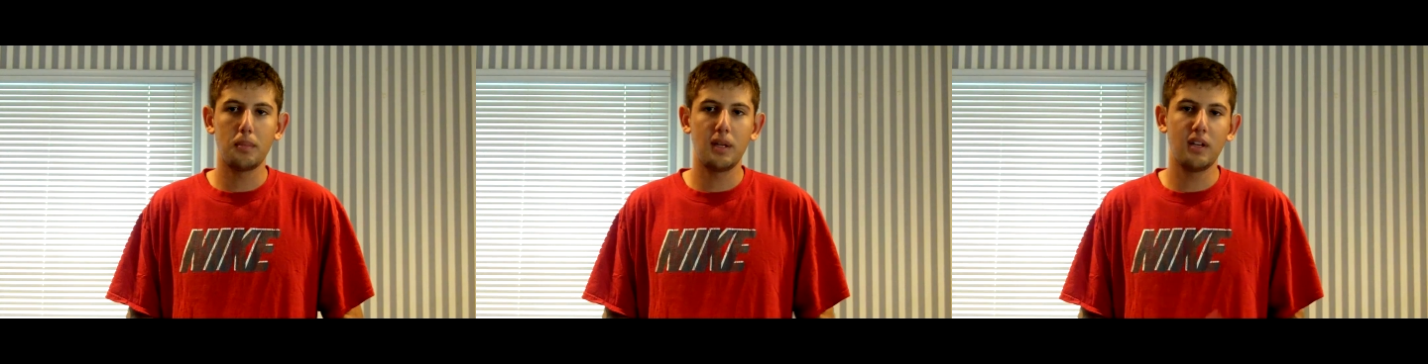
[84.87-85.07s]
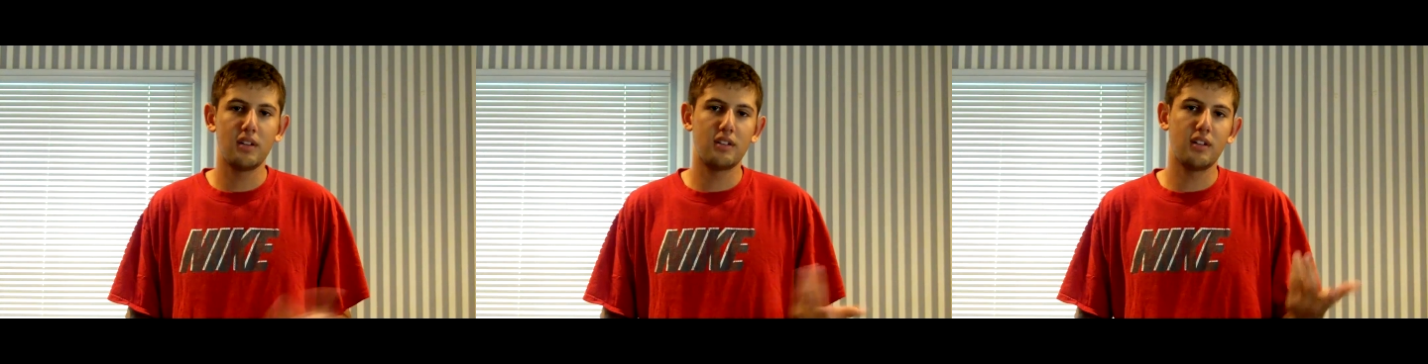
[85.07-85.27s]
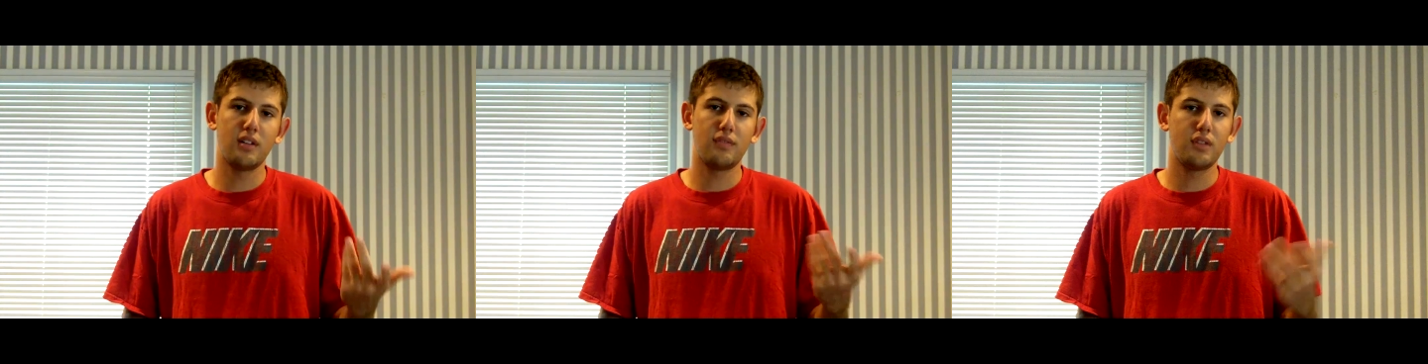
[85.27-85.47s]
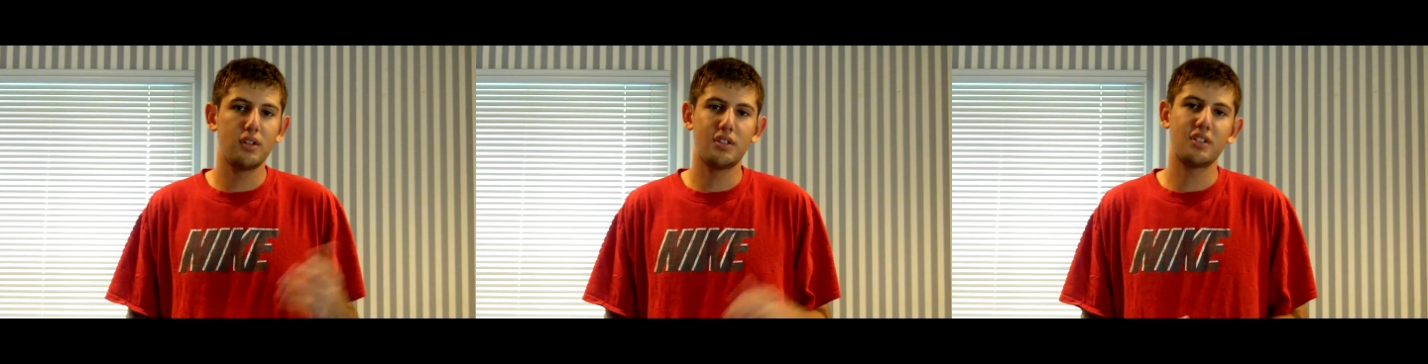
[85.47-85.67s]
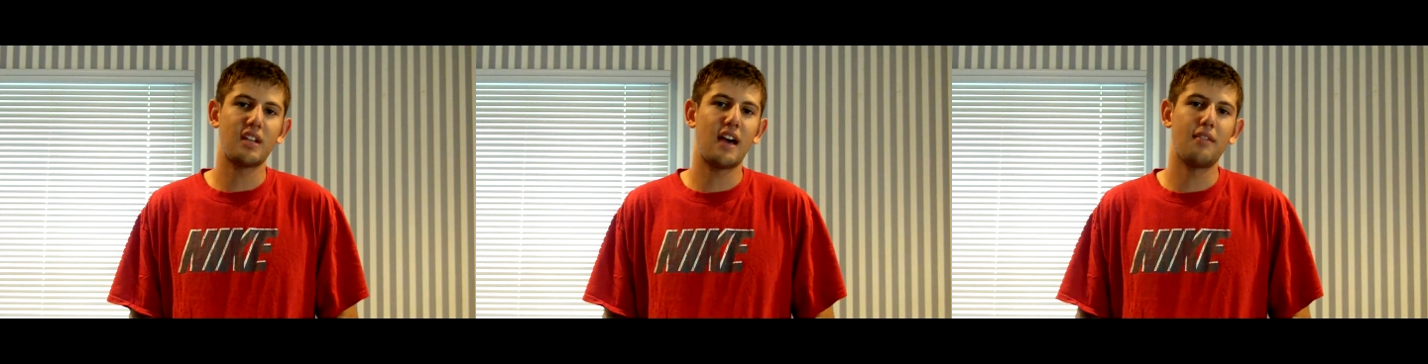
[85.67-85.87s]
Because if you're
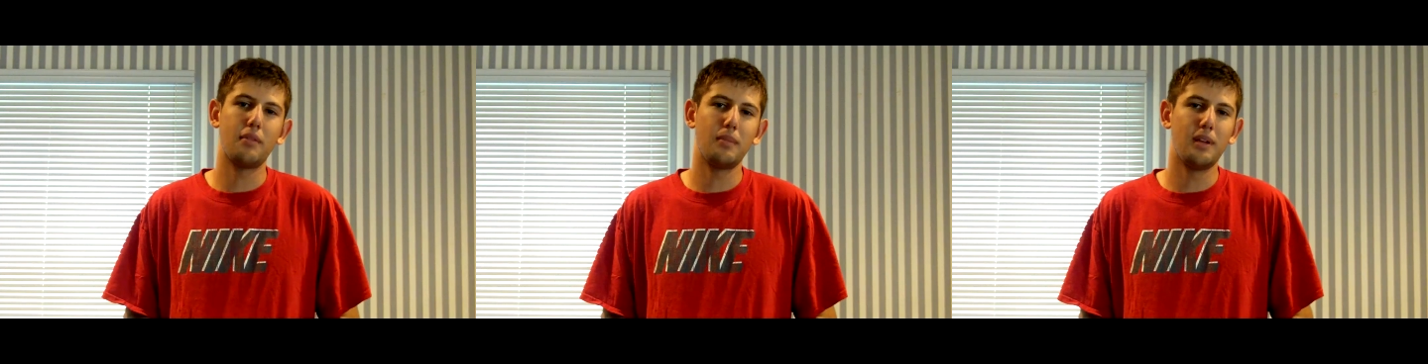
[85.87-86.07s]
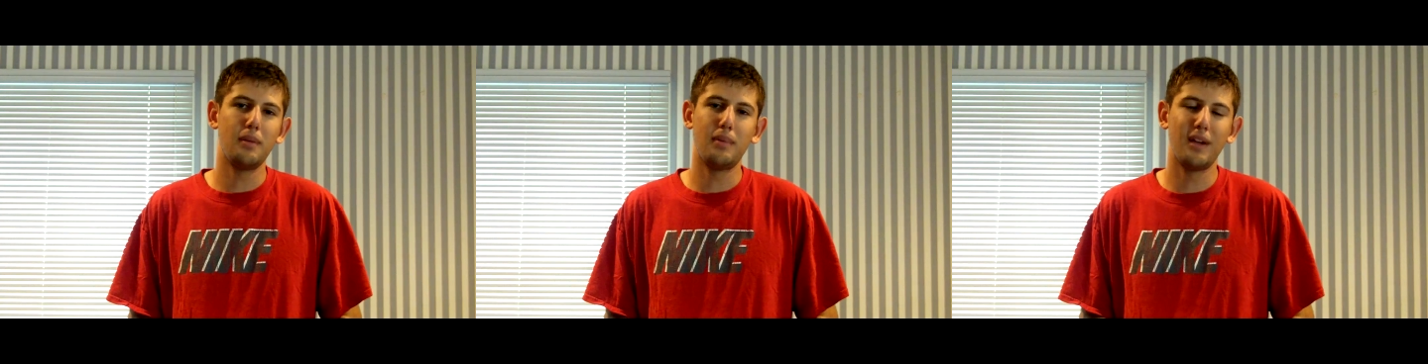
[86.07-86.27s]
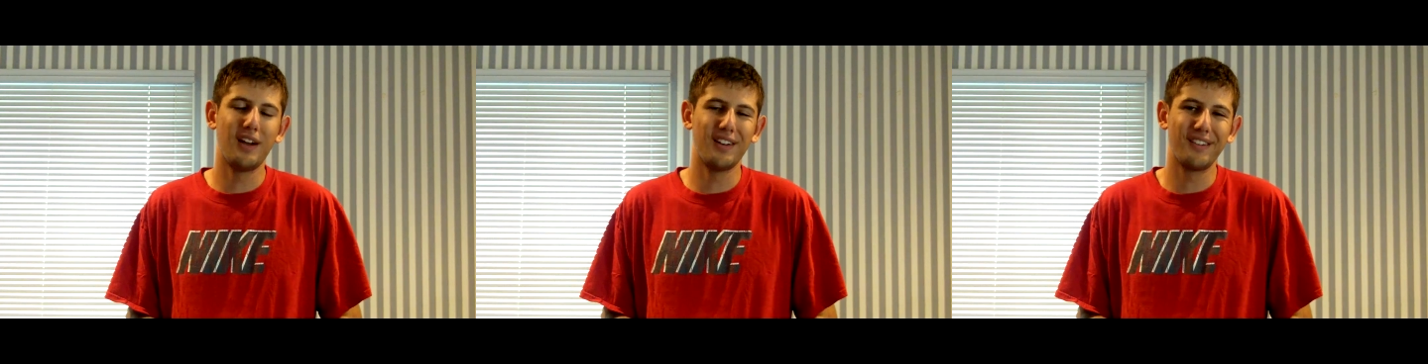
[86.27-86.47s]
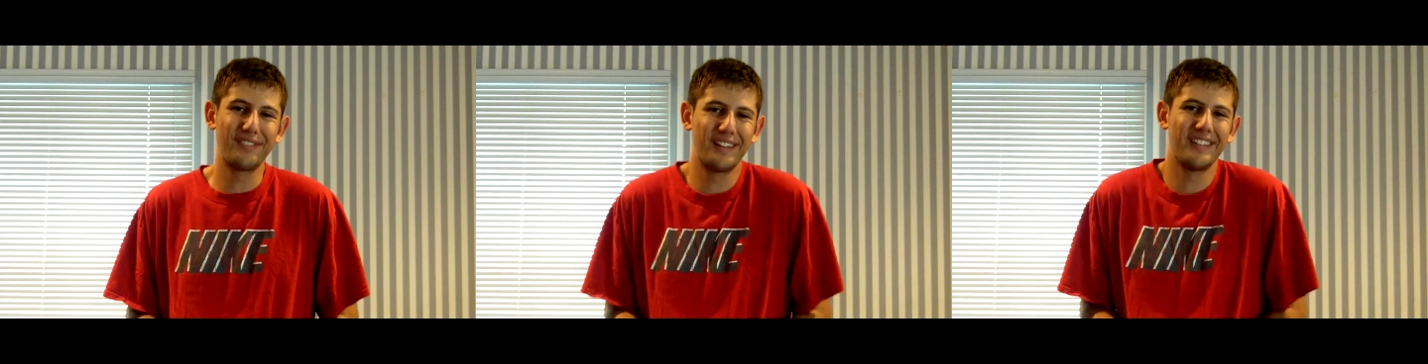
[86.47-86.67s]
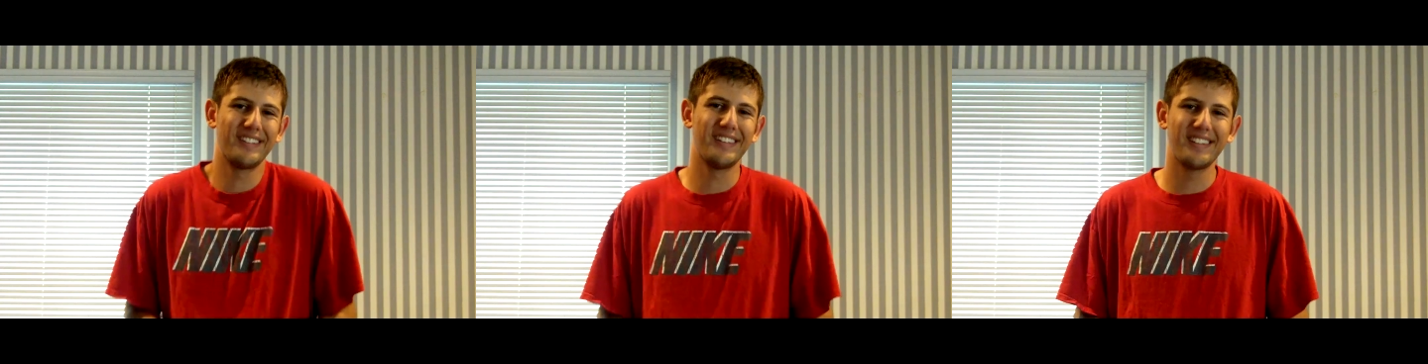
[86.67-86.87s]
just having me to be on your
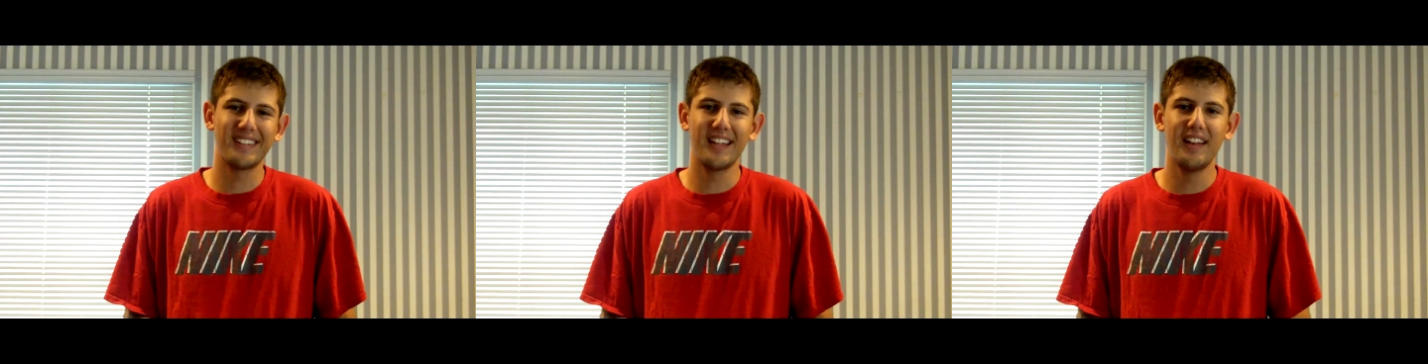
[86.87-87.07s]
friends list,